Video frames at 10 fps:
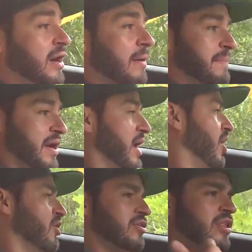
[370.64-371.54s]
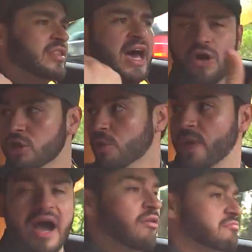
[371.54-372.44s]
But other than that, all
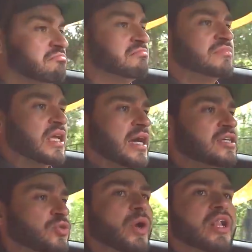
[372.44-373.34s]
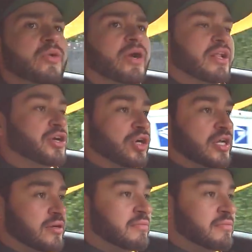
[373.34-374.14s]
around, it's really, really good.